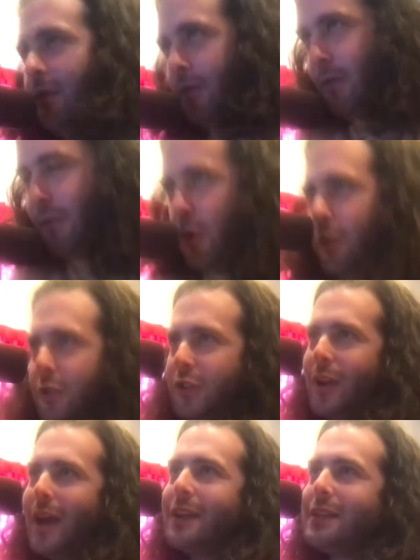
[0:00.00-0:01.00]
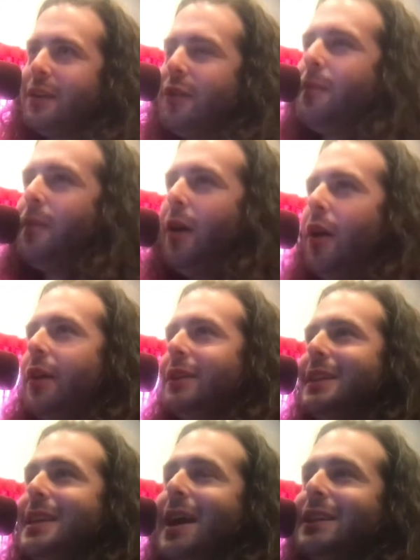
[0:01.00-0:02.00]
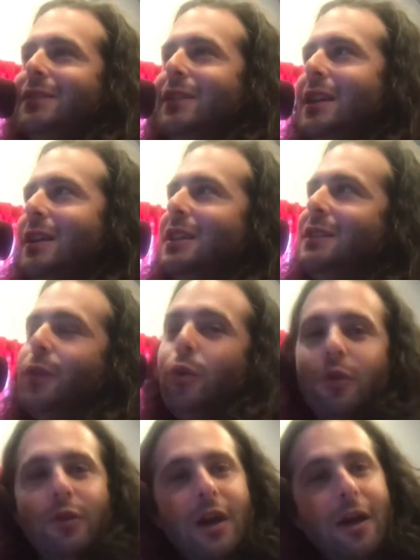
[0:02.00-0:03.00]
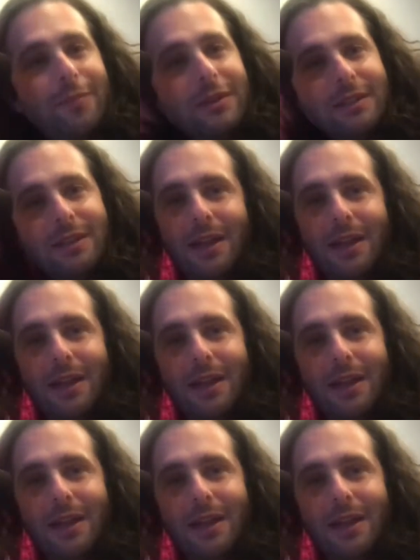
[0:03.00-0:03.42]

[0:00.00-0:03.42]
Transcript: vocal tracks that are deactivated because vocal comping did not